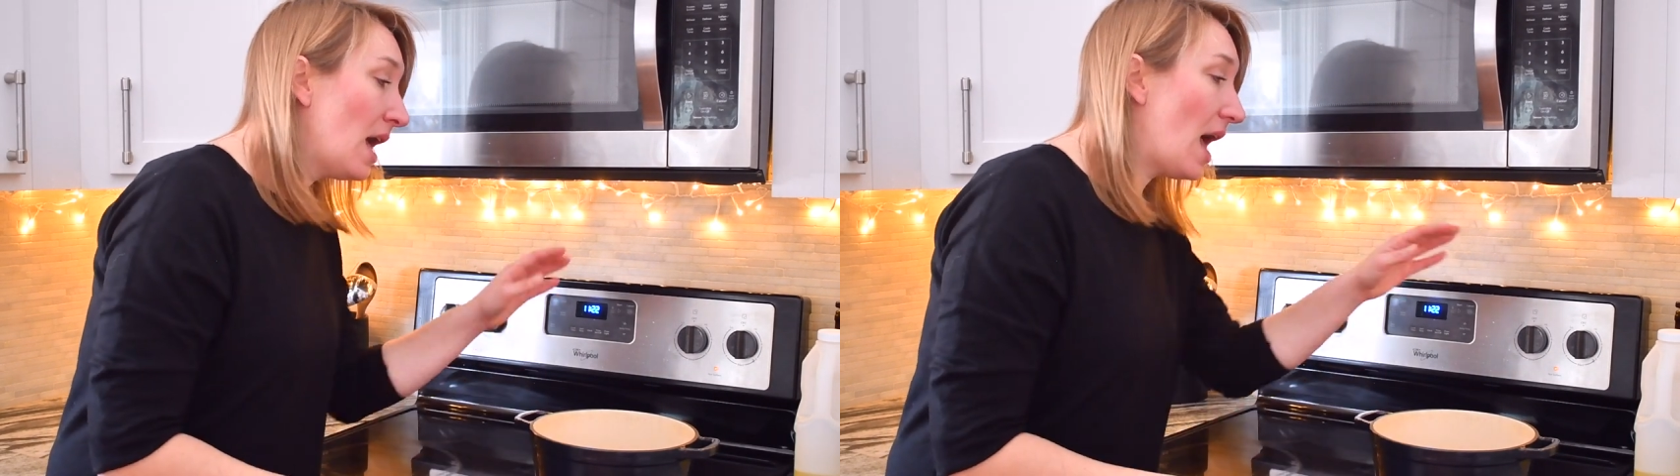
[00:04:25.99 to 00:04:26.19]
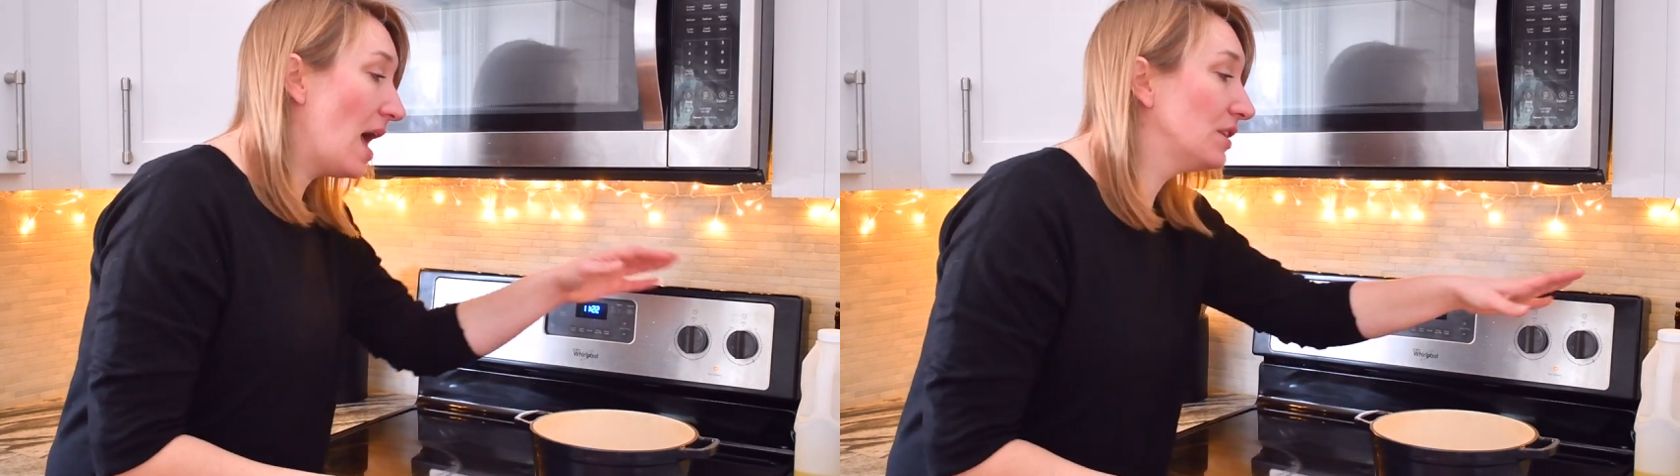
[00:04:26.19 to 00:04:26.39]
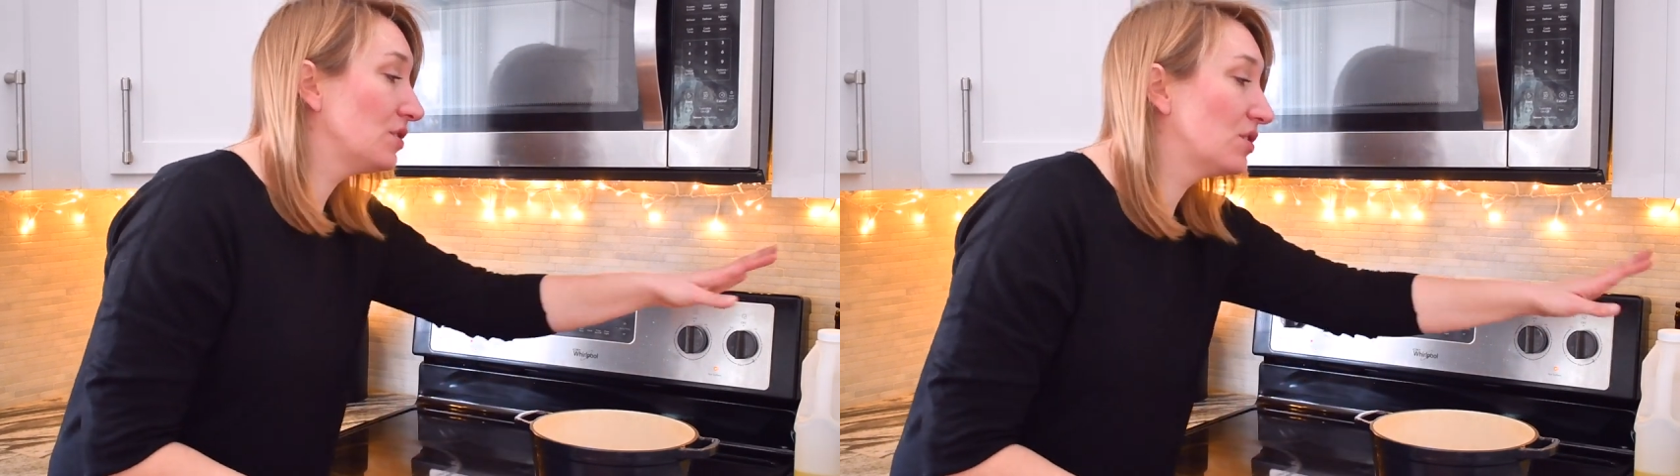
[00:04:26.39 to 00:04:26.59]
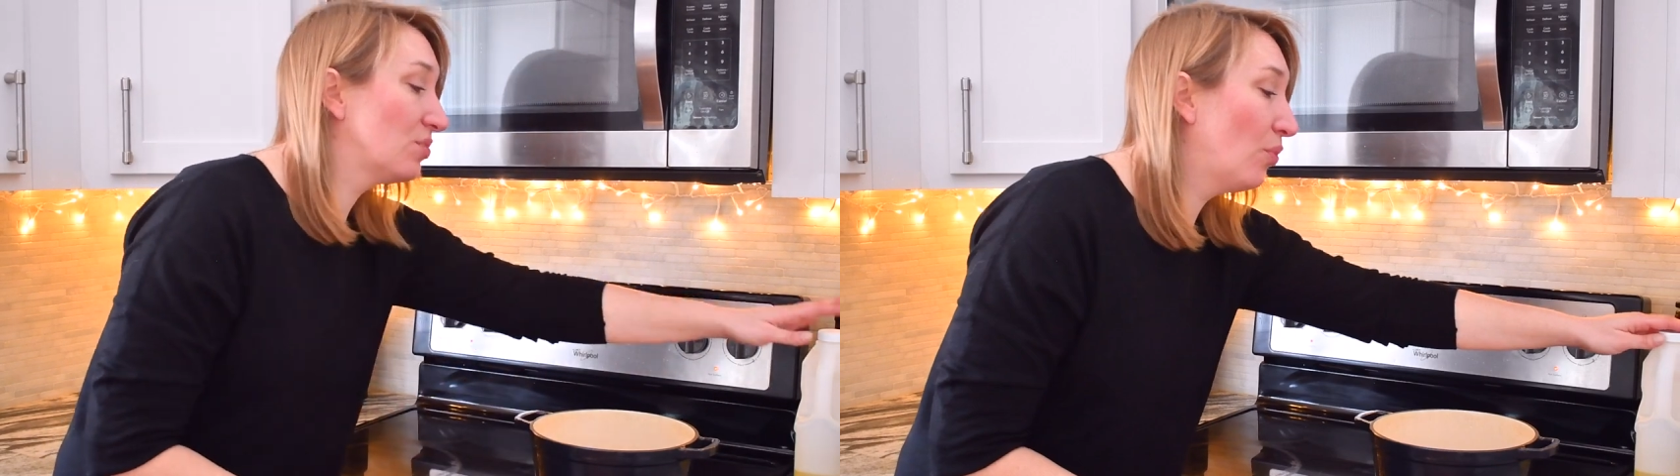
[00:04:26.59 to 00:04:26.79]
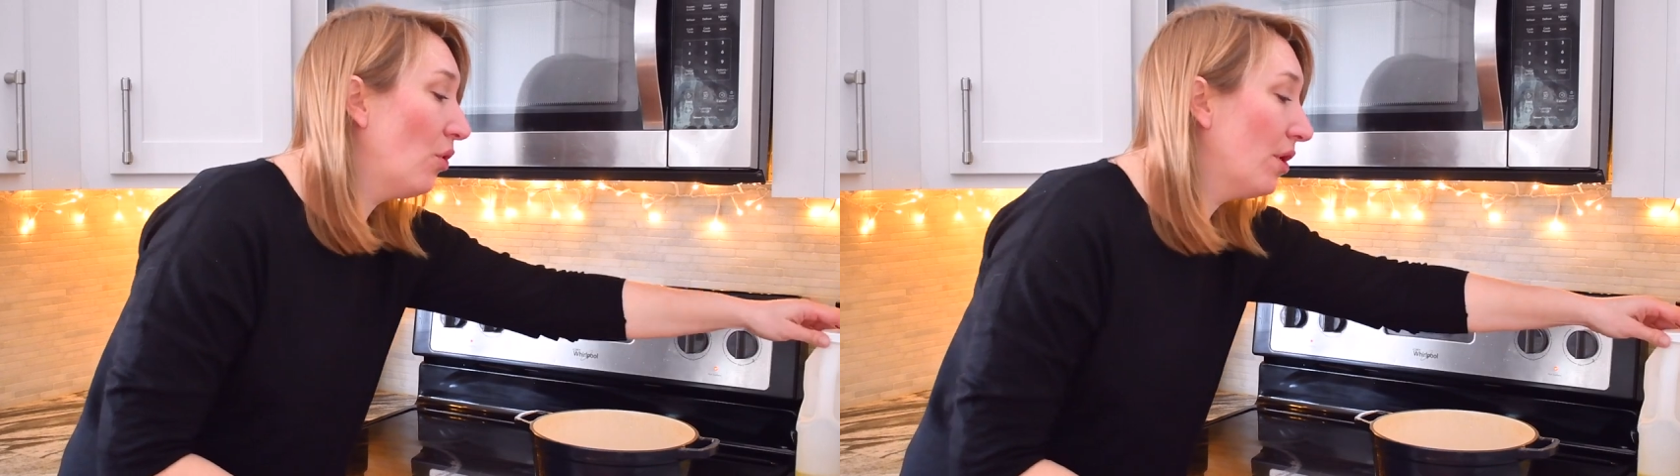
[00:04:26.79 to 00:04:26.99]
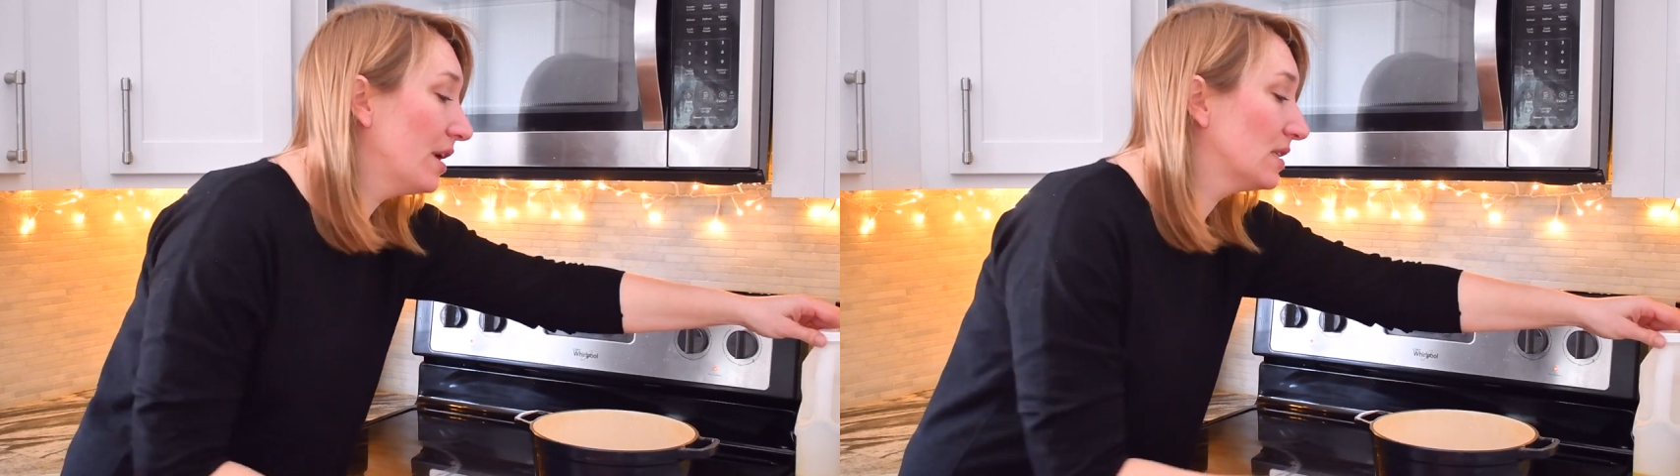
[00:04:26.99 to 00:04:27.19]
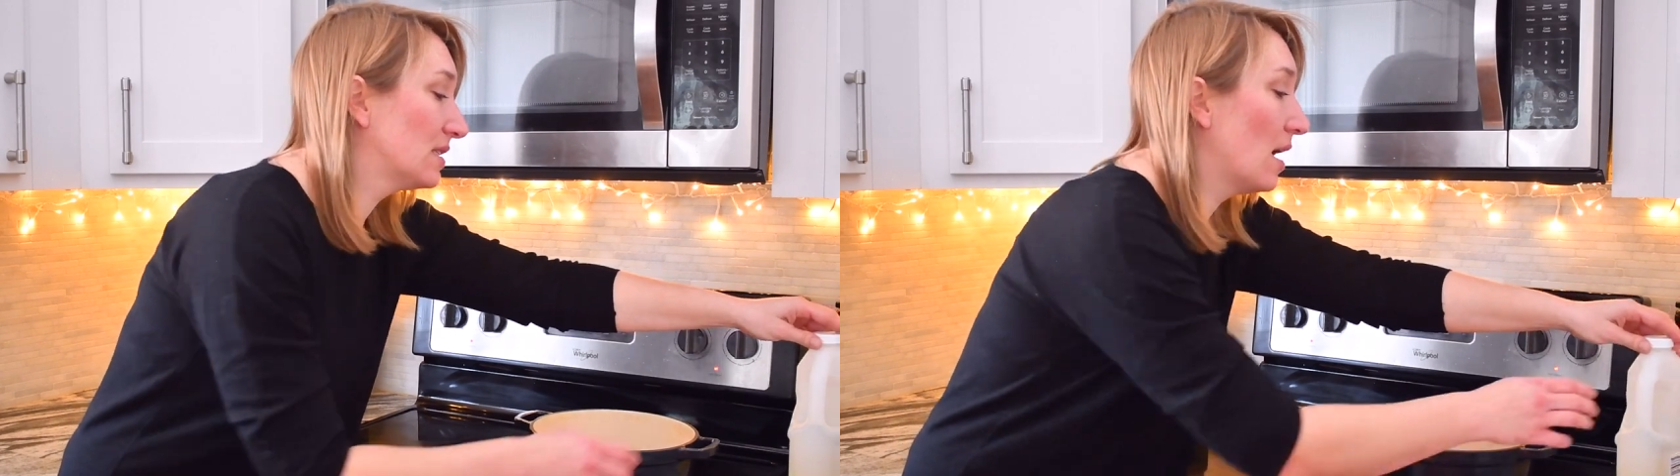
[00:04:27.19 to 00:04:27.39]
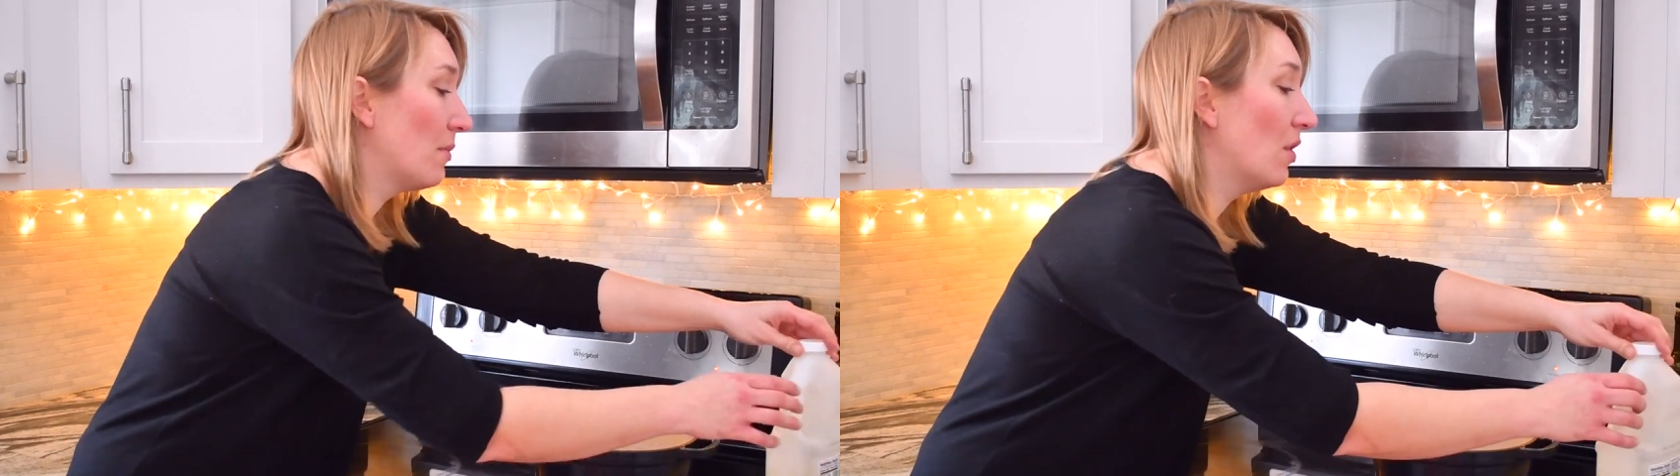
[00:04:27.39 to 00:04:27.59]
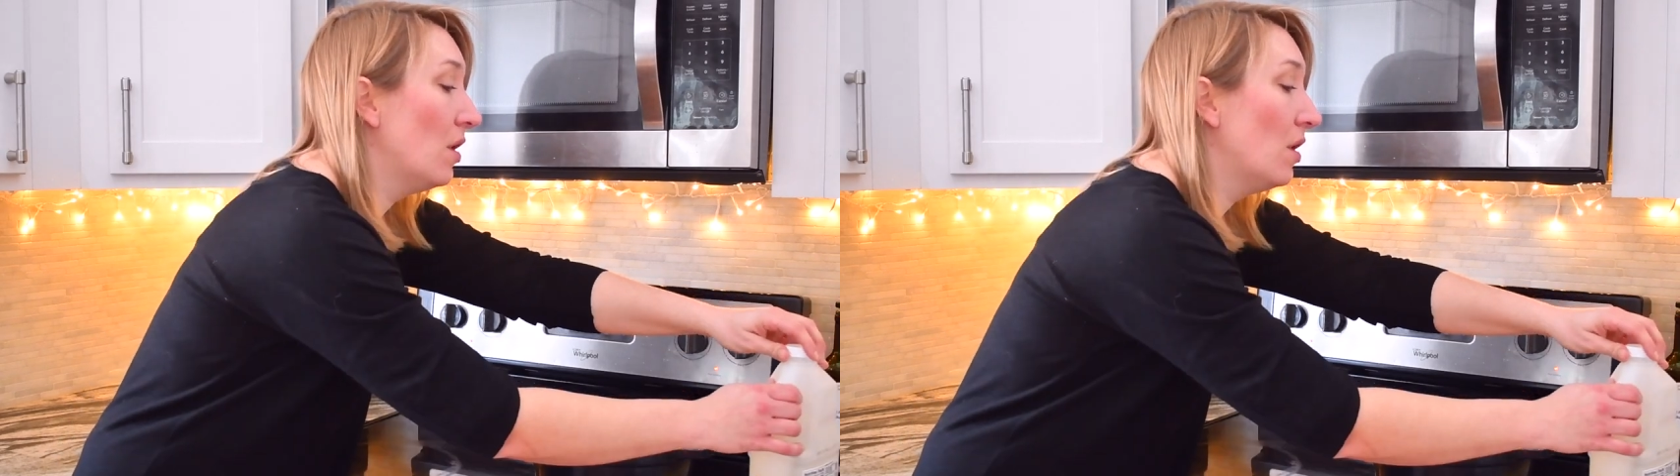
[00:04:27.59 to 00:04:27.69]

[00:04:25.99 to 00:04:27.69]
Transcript: and just pour some